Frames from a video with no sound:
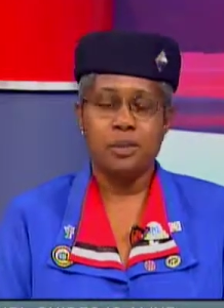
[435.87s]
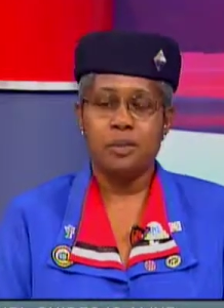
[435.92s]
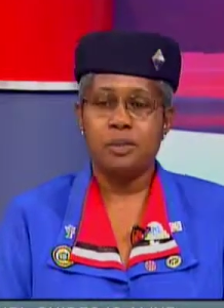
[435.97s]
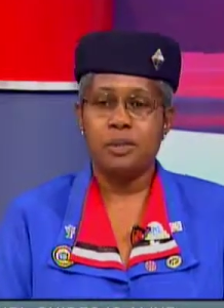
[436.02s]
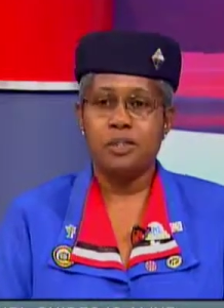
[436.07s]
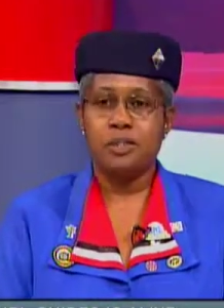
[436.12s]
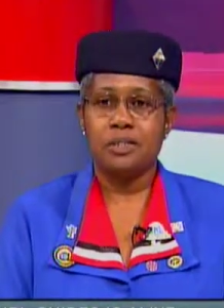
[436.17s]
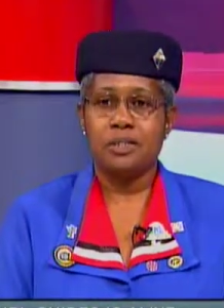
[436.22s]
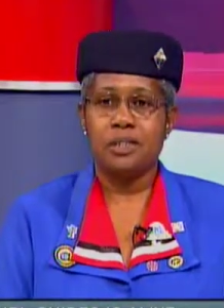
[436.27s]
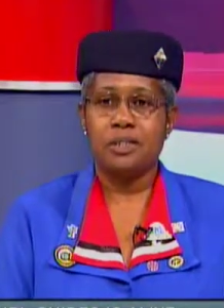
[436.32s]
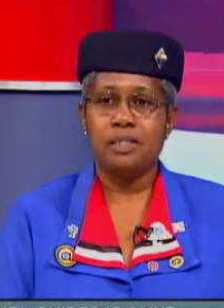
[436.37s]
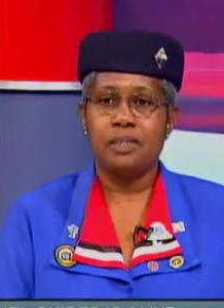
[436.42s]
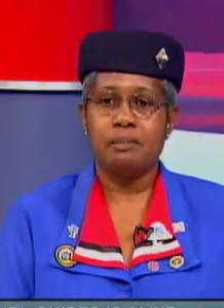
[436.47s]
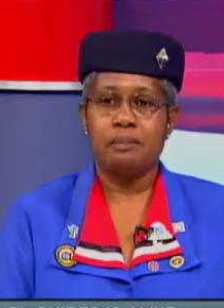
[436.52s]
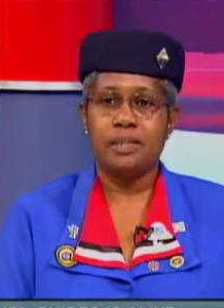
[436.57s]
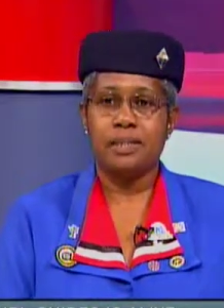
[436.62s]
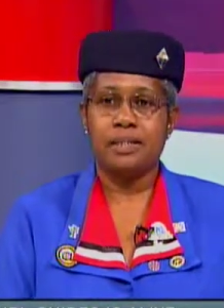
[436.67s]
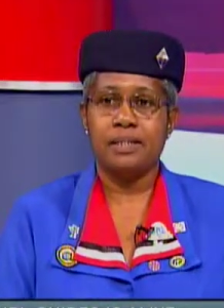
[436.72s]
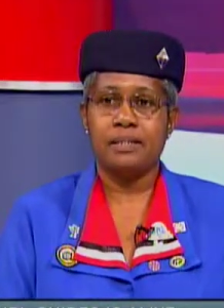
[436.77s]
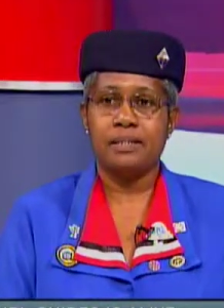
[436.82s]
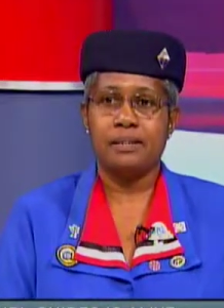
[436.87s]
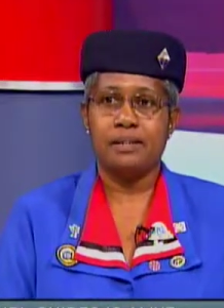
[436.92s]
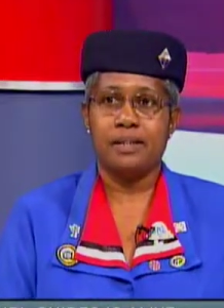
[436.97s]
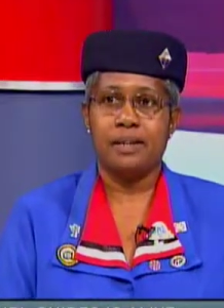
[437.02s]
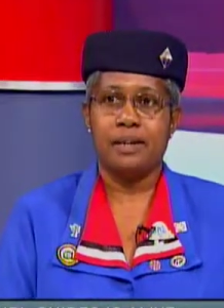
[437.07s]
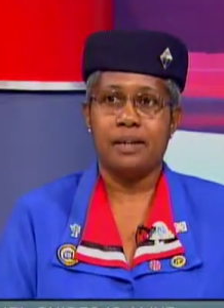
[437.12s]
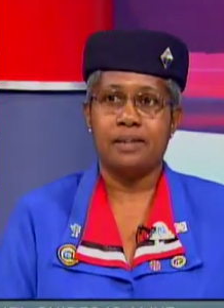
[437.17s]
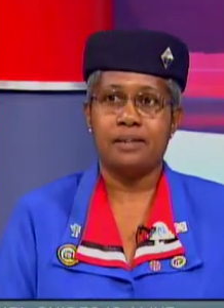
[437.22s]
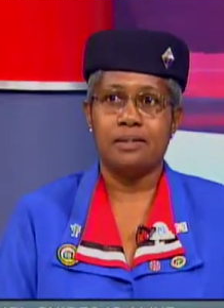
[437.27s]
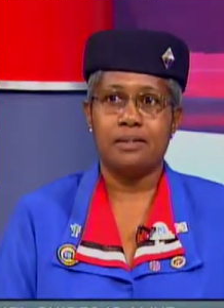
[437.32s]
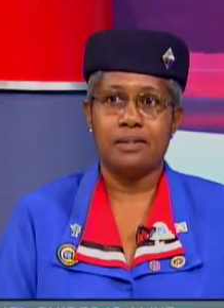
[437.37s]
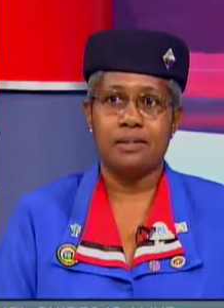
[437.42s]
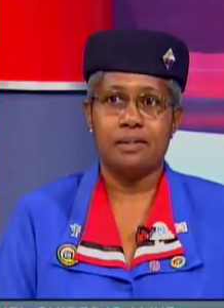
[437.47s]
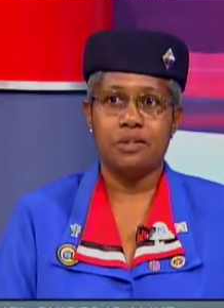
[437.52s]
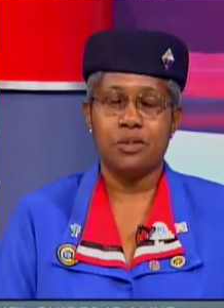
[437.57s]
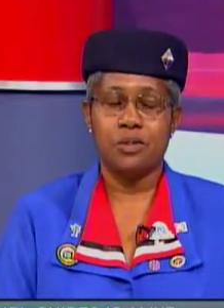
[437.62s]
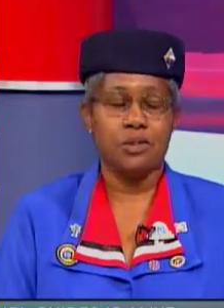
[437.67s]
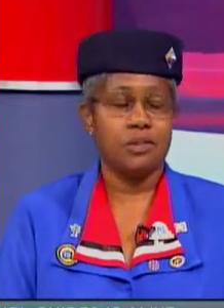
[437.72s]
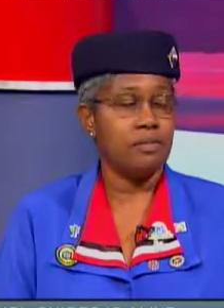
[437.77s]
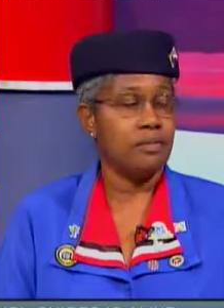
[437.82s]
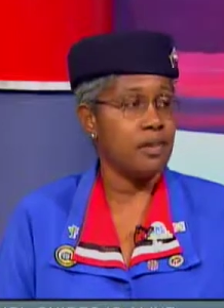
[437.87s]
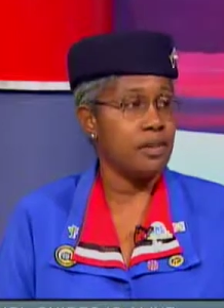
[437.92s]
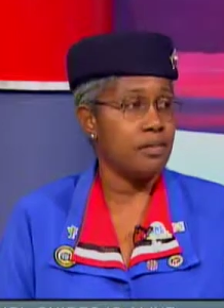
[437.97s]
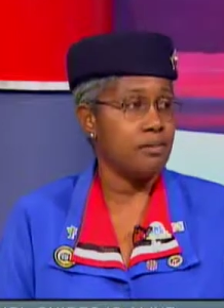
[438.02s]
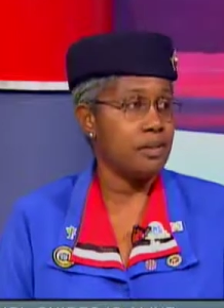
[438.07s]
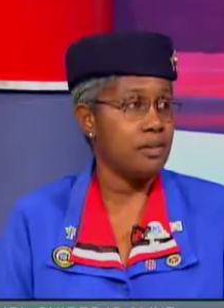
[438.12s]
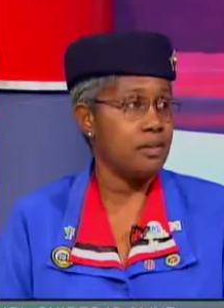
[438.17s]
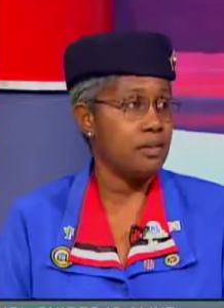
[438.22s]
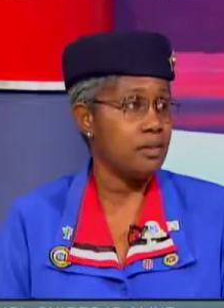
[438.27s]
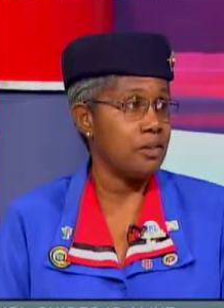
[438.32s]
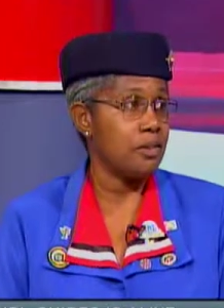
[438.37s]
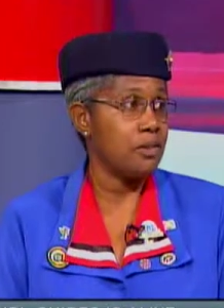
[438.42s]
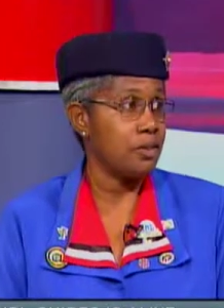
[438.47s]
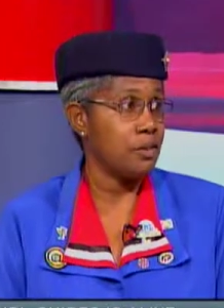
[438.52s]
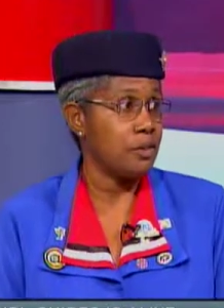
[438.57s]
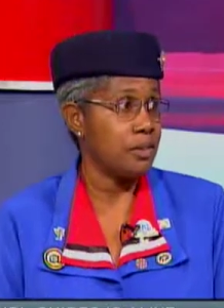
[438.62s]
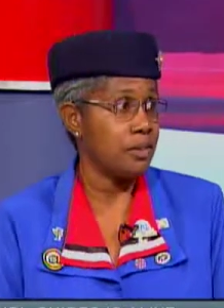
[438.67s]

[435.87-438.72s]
which takes place at St. Joseph Convent, San